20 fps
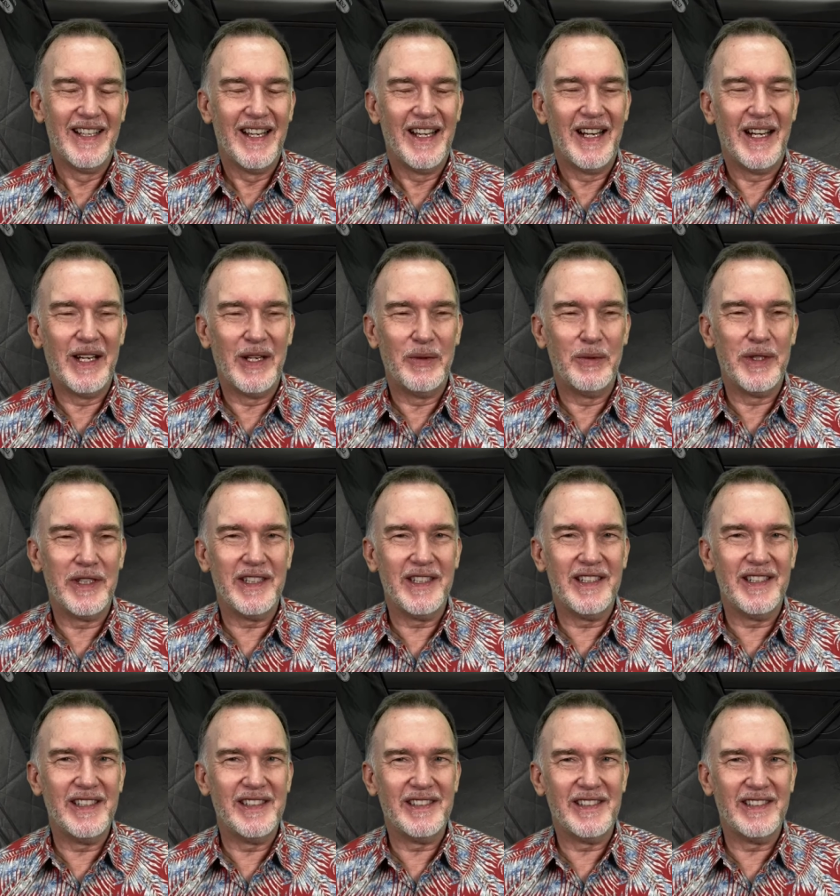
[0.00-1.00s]
Uh, what it
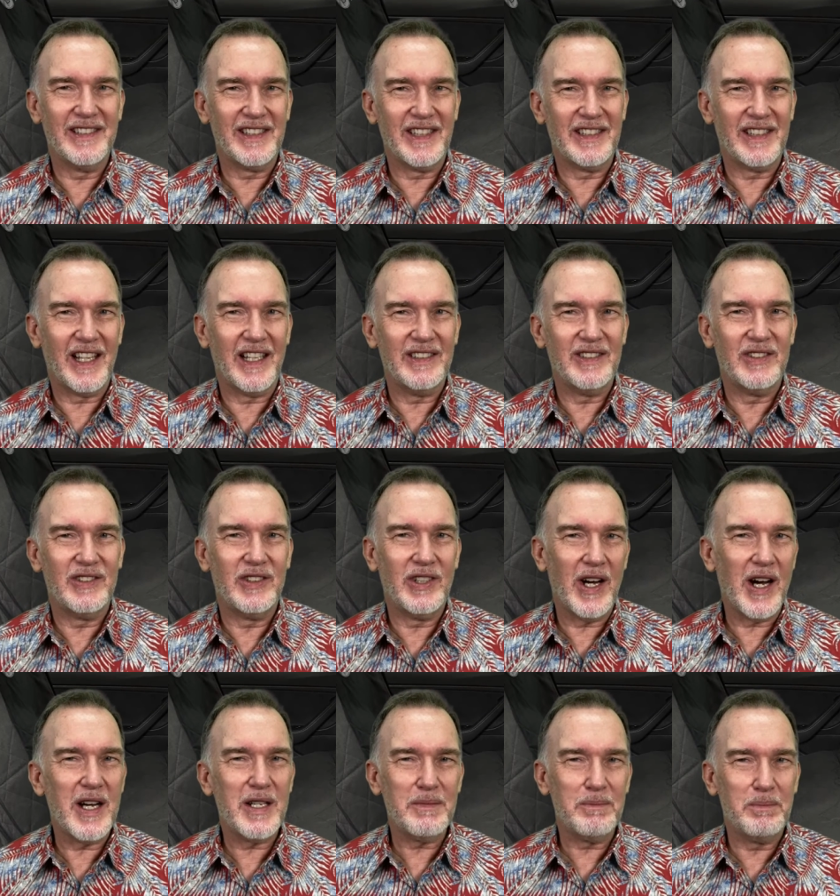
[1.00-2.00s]
is is it's a
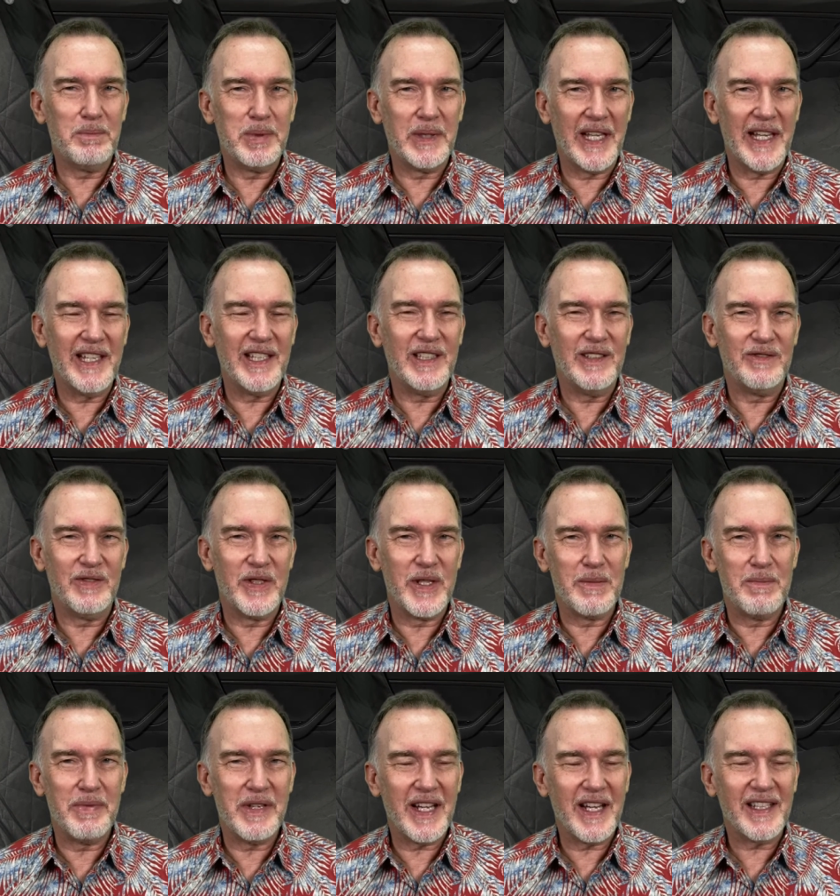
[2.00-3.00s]
dog blanket for the
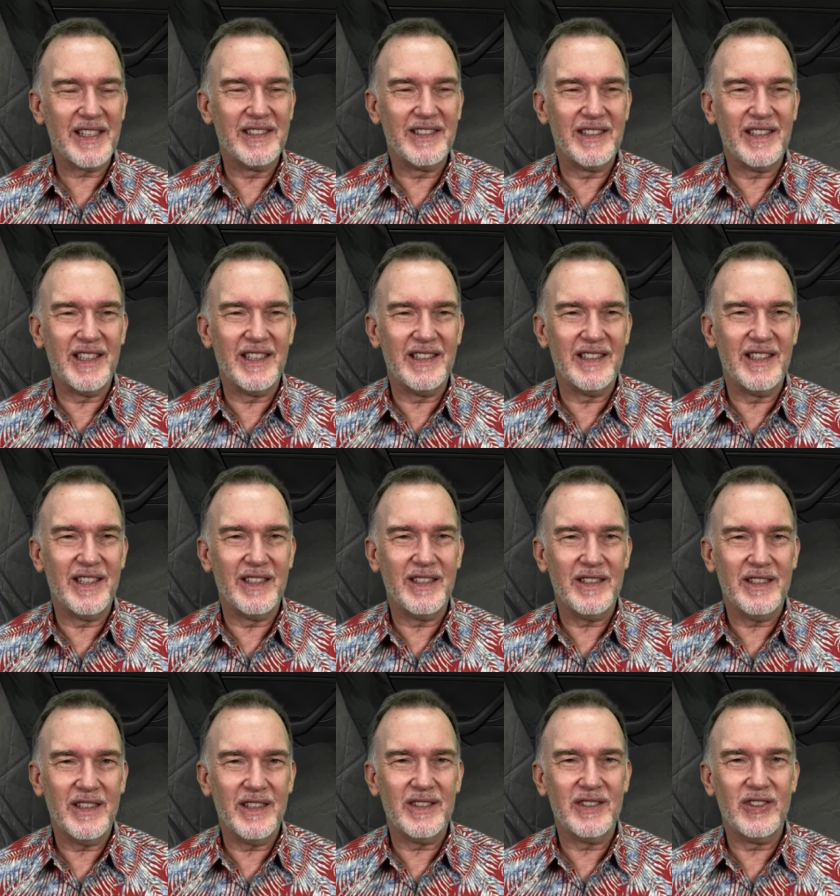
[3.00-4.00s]
back seat that
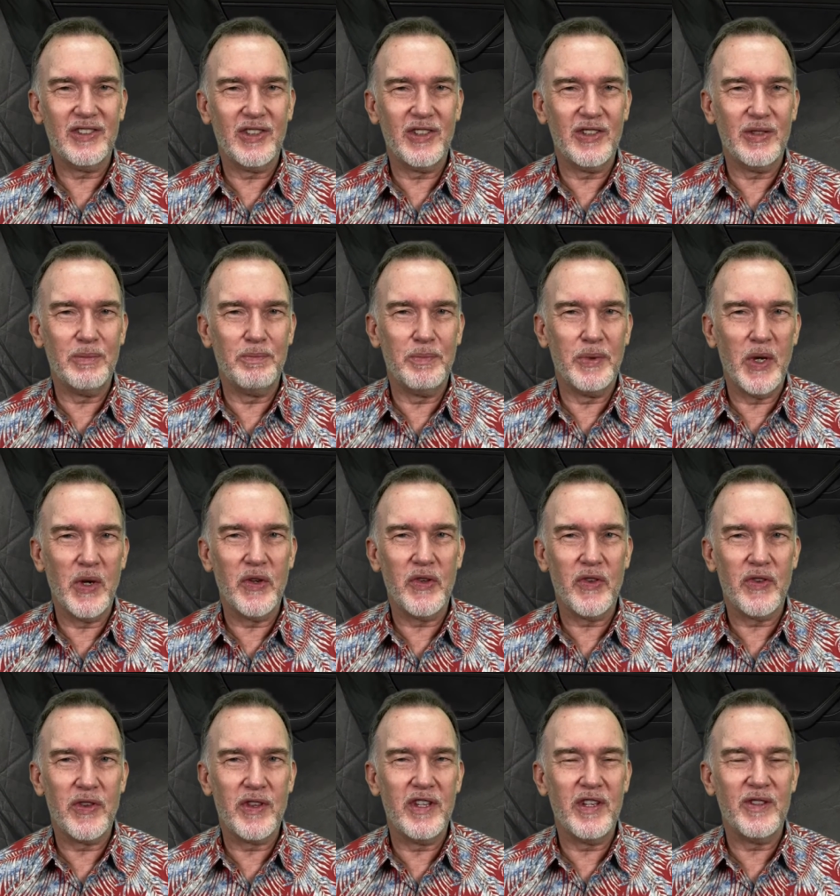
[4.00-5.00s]
hooks to
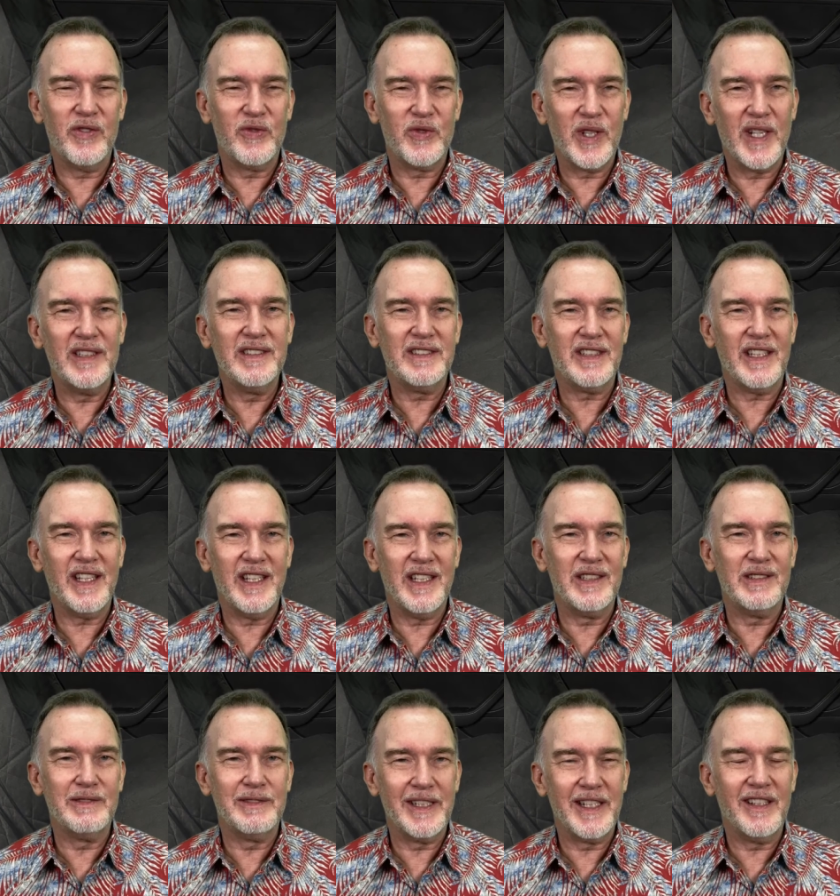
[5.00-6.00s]
both the front
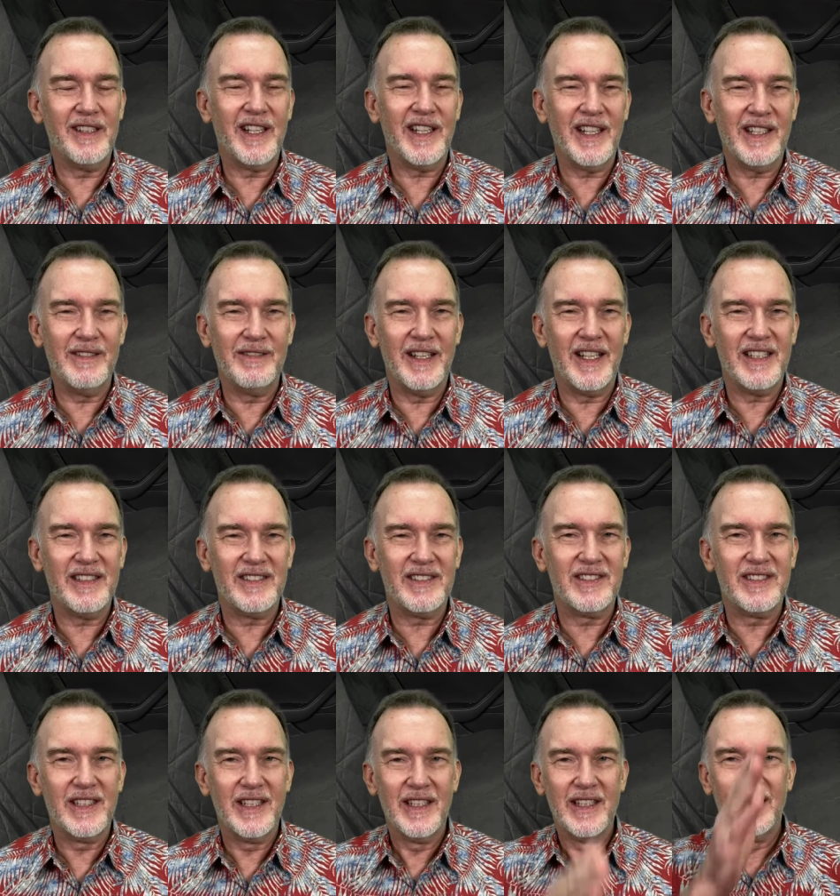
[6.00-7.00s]
and rear
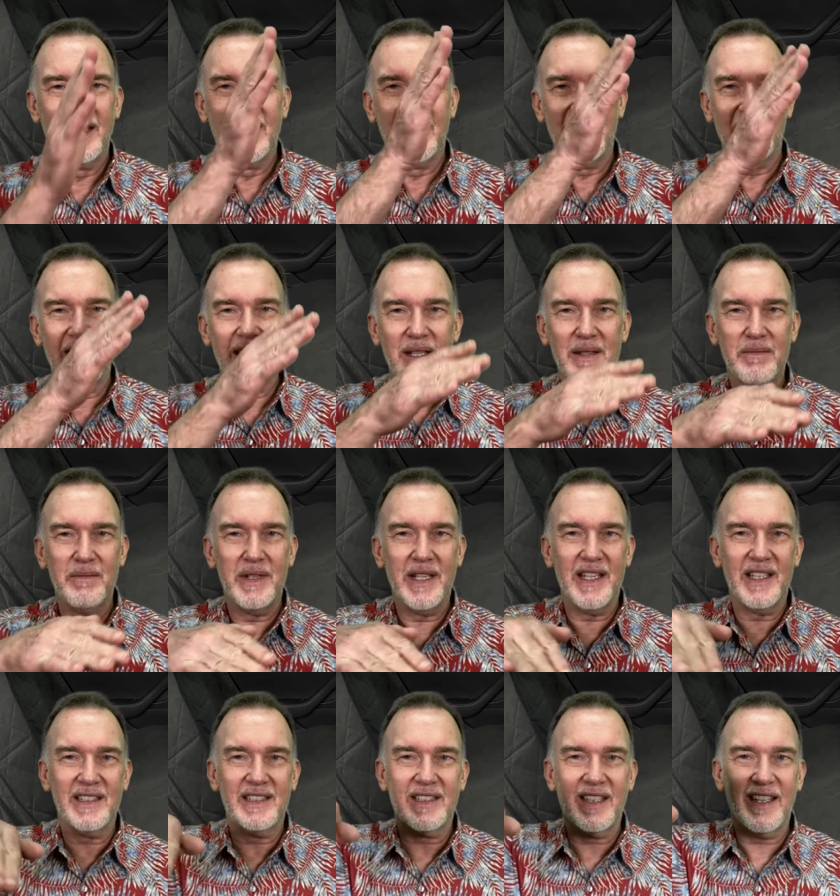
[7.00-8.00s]
headrests and
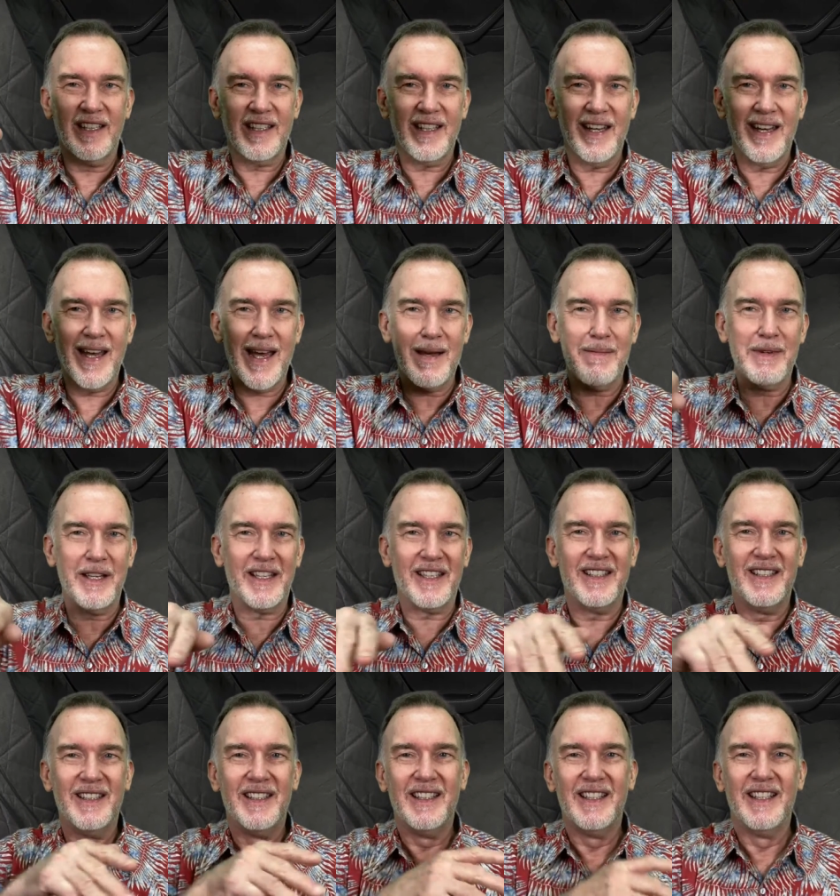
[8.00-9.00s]
makes like a hammock.